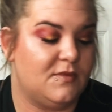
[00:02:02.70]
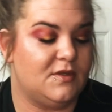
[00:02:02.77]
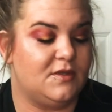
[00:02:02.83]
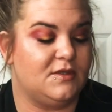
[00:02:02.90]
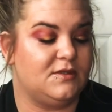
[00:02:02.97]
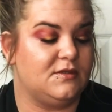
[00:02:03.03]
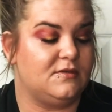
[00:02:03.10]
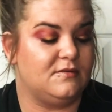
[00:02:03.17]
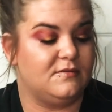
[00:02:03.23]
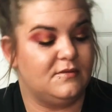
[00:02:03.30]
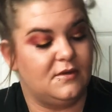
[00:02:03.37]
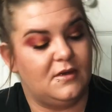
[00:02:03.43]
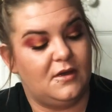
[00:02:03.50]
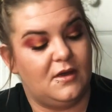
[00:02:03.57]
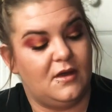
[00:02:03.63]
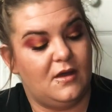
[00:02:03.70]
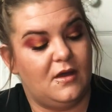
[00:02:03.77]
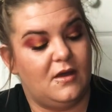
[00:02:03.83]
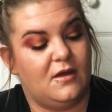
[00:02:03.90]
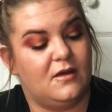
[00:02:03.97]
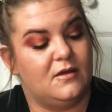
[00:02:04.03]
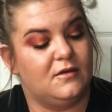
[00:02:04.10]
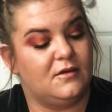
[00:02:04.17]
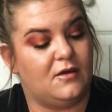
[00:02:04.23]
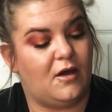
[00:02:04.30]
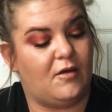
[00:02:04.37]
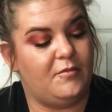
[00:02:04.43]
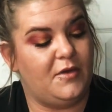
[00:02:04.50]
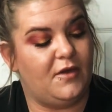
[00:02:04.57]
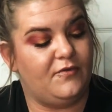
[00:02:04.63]
this
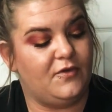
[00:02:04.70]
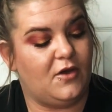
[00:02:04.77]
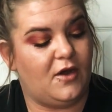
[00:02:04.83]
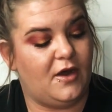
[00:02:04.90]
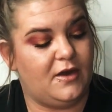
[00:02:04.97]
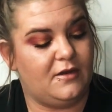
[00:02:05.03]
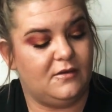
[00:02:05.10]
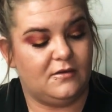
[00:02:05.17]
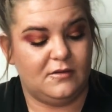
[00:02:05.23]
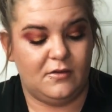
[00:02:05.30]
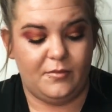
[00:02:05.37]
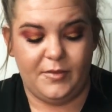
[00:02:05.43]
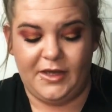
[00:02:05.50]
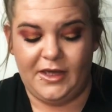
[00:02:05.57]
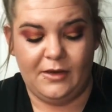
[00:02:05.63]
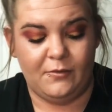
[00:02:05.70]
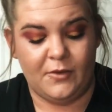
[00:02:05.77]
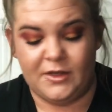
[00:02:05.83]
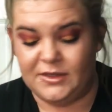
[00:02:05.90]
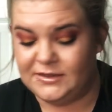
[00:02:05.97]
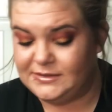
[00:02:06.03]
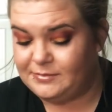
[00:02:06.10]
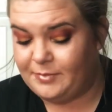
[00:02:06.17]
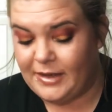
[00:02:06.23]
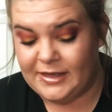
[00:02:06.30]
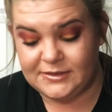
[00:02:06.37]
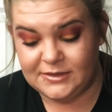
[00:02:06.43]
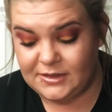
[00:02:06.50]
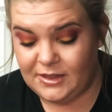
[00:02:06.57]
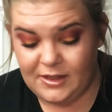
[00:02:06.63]
caught me off guard a little bit. Wasn't
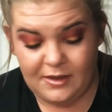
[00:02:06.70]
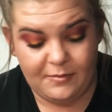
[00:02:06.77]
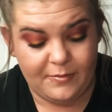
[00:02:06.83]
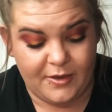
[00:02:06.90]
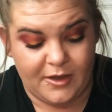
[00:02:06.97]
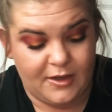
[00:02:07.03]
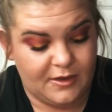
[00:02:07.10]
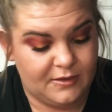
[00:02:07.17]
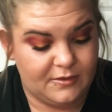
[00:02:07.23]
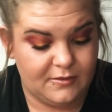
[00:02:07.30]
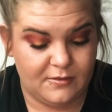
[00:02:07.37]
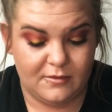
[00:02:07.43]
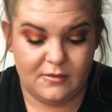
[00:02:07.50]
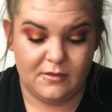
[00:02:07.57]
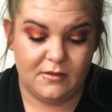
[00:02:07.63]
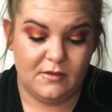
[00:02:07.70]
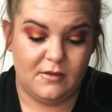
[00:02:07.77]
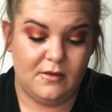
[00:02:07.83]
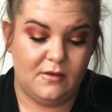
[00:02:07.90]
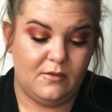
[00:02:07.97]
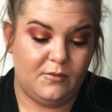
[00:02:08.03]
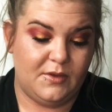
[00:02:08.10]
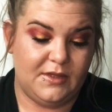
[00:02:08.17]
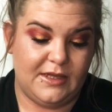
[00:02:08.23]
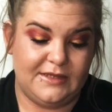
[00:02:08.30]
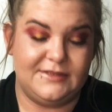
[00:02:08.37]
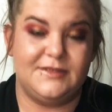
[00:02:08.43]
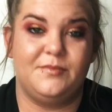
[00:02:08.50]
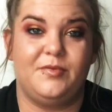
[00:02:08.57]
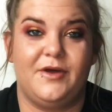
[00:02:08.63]
expecting it, but we
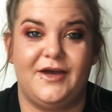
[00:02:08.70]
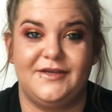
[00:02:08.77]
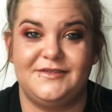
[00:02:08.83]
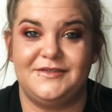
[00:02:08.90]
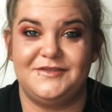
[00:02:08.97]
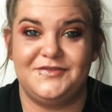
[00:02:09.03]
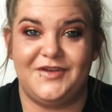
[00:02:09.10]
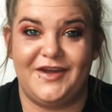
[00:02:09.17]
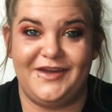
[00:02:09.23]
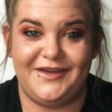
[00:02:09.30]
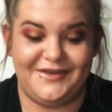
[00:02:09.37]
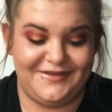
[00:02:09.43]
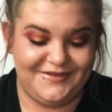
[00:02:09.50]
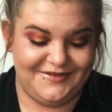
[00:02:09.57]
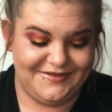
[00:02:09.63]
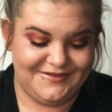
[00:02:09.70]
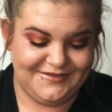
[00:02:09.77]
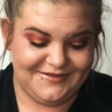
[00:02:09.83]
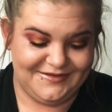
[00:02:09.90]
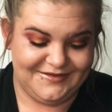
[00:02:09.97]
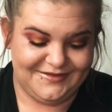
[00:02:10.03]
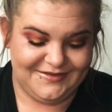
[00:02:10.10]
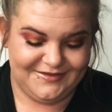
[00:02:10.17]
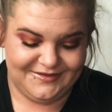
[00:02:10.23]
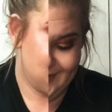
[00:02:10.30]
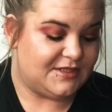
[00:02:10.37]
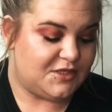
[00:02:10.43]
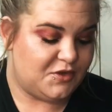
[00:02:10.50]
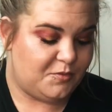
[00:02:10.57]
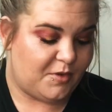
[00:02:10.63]
like surprises, right? Guys,
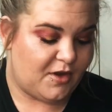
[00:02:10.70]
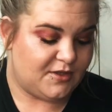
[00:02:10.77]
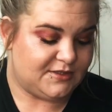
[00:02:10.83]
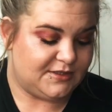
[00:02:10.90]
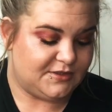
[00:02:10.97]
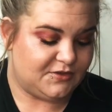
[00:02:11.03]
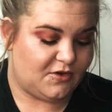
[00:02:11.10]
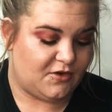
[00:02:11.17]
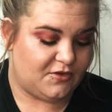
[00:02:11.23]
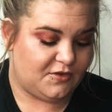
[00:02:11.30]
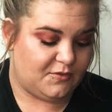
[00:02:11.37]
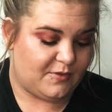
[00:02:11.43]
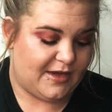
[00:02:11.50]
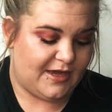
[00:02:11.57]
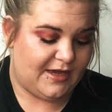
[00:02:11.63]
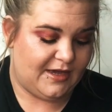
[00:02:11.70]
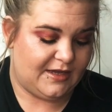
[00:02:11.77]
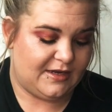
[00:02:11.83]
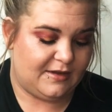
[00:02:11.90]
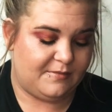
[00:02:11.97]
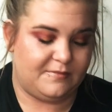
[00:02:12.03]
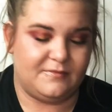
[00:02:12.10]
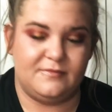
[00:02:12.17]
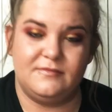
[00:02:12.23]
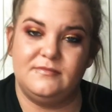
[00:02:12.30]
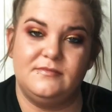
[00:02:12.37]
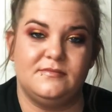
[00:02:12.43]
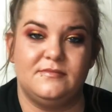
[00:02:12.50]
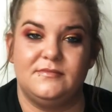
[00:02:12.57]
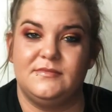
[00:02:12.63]
the new boxes are on their way, and I'm
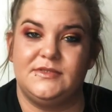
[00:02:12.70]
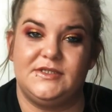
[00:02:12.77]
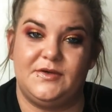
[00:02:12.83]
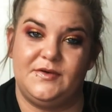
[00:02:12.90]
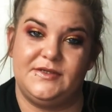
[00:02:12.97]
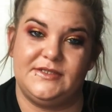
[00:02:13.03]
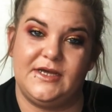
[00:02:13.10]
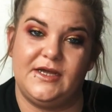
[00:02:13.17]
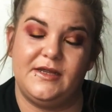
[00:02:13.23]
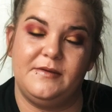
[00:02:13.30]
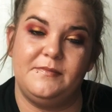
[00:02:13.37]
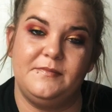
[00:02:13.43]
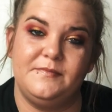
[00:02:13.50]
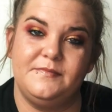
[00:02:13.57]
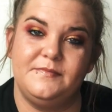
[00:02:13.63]
so excited.